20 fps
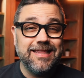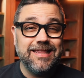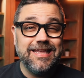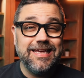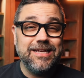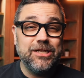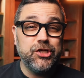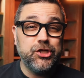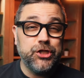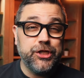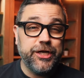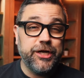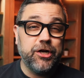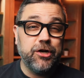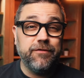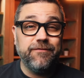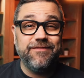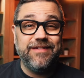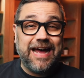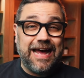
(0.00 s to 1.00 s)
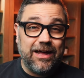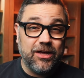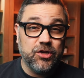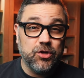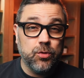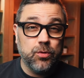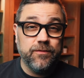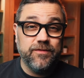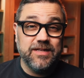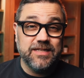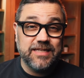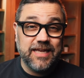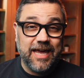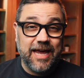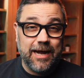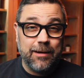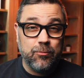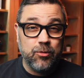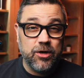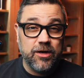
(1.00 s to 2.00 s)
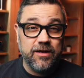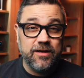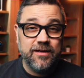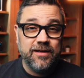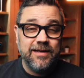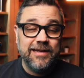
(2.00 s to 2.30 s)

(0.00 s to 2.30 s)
the sheer value of this camera.